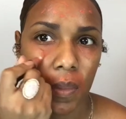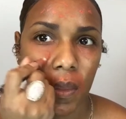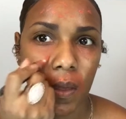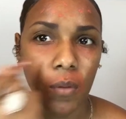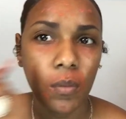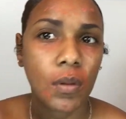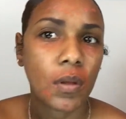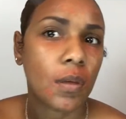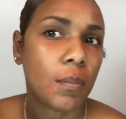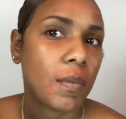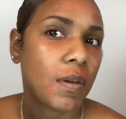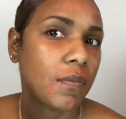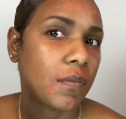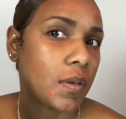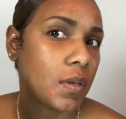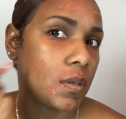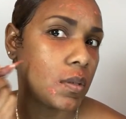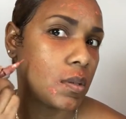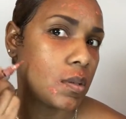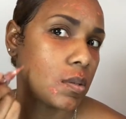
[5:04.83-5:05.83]
Now look at my
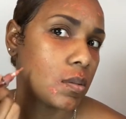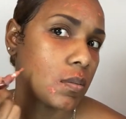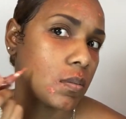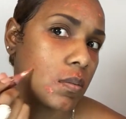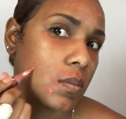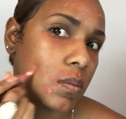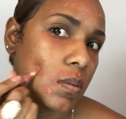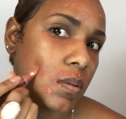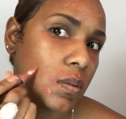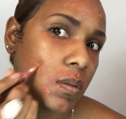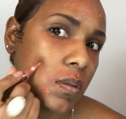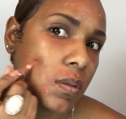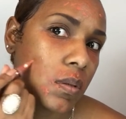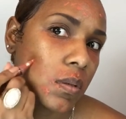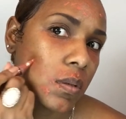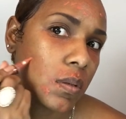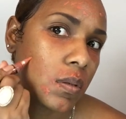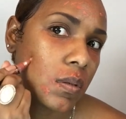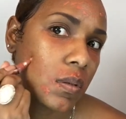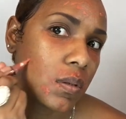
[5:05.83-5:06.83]
face.
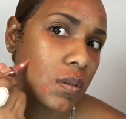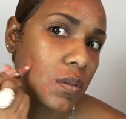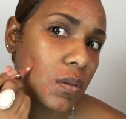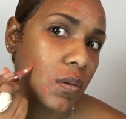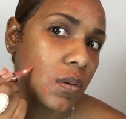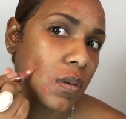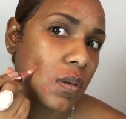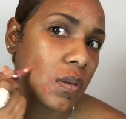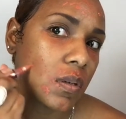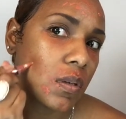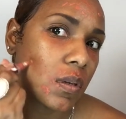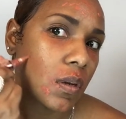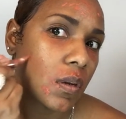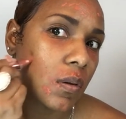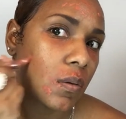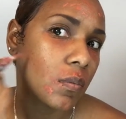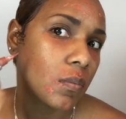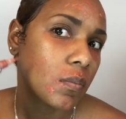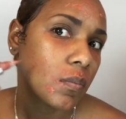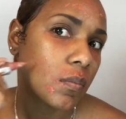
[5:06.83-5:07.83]
It's all good
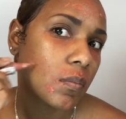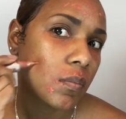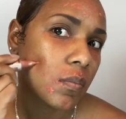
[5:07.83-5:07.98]
though.